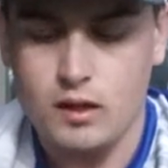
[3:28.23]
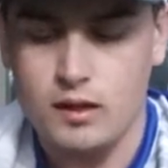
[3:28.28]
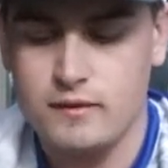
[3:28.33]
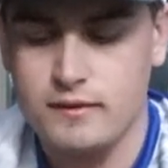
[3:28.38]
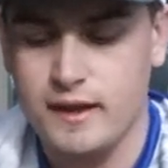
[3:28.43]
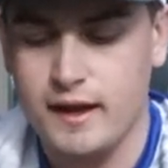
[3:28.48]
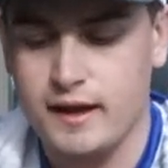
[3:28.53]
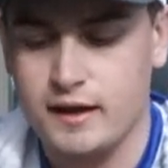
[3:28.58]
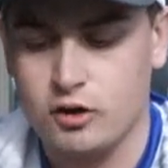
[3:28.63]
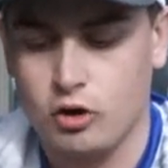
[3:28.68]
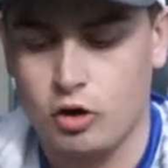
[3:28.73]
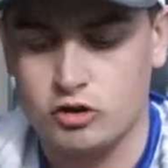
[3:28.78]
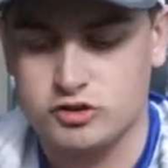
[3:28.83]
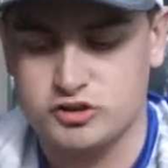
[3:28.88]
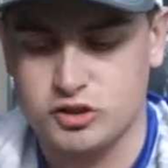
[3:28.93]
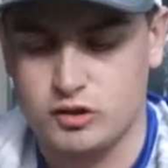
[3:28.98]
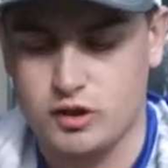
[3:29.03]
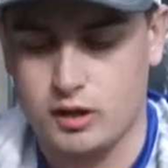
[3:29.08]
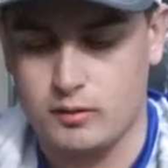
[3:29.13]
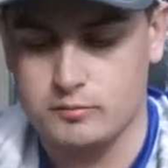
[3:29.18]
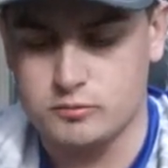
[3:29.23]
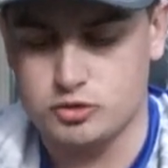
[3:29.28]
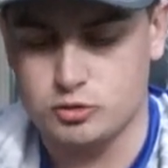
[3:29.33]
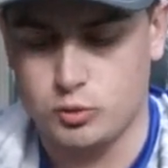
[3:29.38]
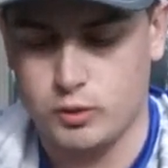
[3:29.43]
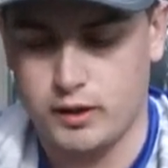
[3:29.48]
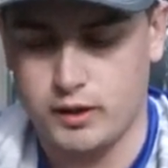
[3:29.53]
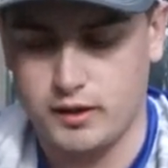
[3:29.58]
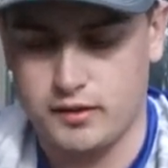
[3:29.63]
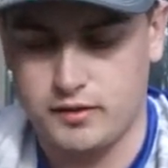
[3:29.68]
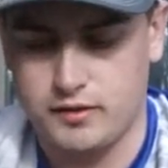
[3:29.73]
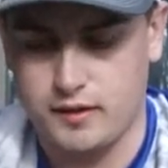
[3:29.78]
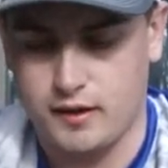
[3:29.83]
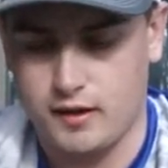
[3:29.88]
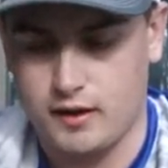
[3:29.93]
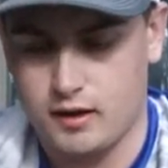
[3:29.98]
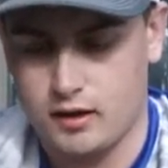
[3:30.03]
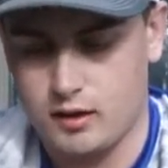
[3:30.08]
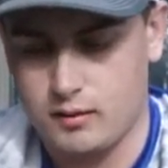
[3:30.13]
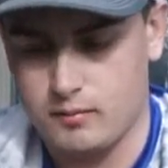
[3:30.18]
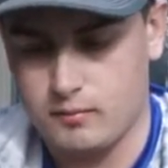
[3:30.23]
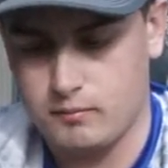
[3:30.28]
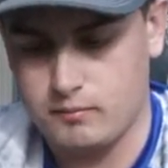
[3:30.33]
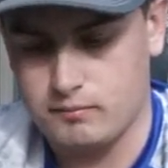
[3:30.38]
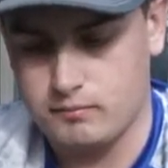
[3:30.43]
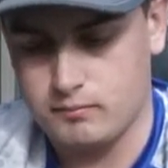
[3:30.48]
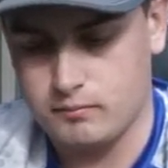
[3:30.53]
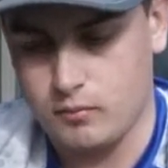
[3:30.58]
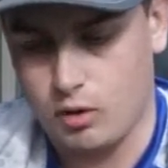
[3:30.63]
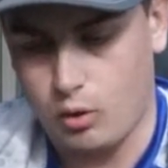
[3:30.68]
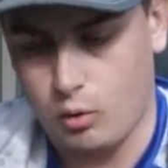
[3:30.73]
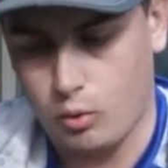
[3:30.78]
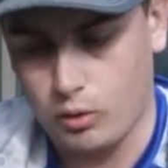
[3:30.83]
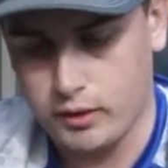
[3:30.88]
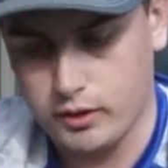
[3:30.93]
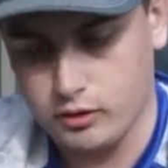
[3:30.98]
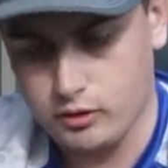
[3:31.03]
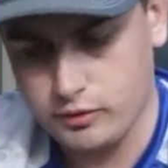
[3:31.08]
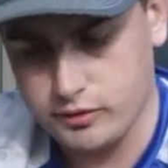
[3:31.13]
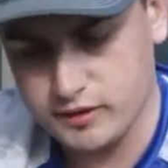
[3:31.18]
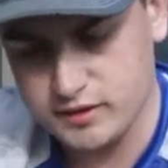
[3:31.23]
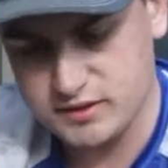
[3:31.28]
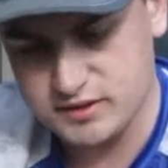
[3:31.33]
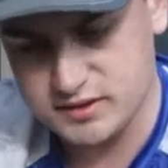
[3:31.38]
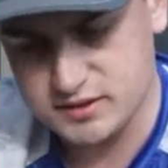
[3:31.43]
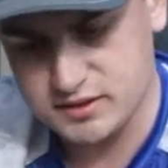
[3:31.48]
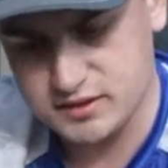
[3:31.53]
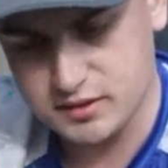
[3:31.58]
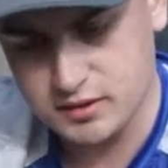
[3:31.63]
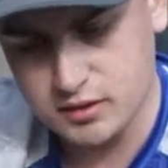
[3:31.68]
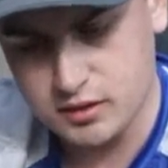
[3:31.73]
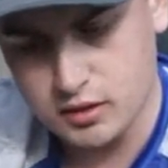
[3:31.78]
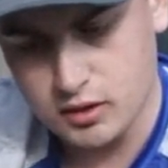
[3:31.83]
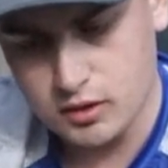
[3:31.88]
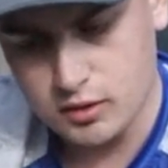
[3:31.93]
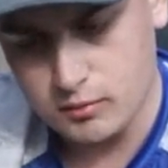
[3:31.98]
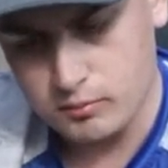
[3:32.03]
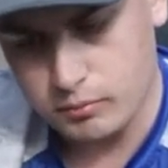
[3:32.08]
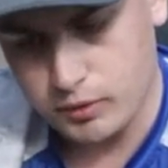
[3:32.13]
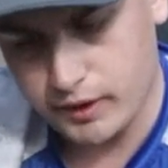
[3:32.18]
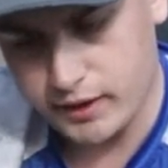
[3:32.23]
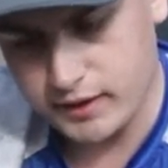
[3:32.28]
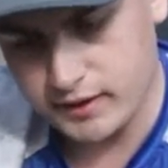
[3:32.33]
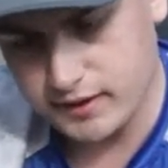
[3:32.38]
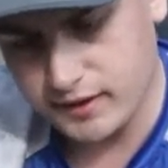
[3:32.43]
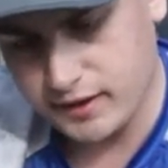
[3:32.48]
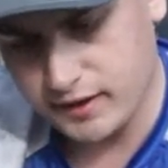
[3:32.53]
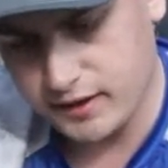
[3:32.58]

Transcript: And that it also comes with um, oil, this brand